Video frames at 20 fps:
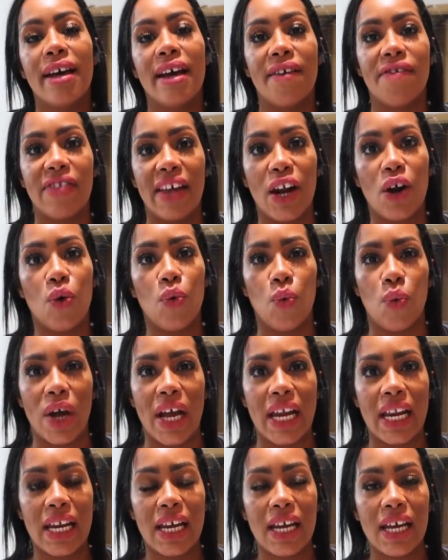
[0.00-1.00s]
if they don't
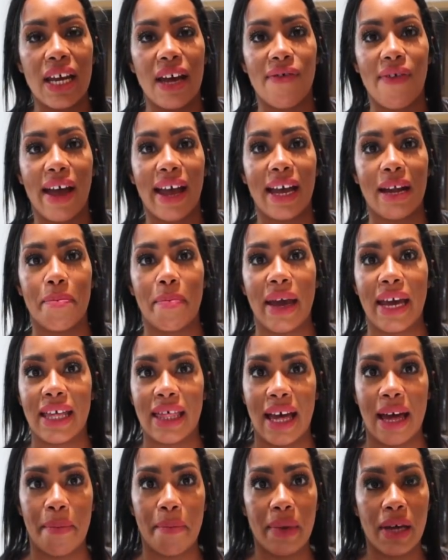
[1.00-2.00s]
win, if I can make
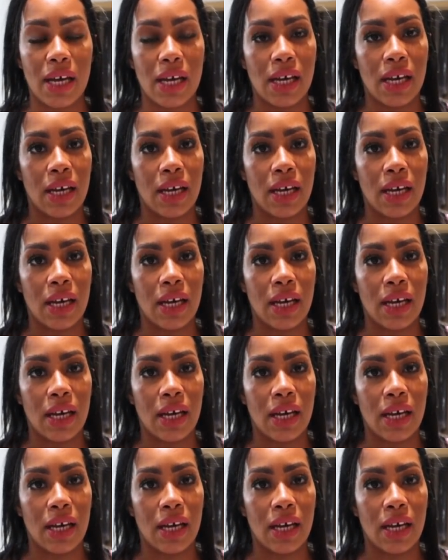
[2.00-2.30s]
them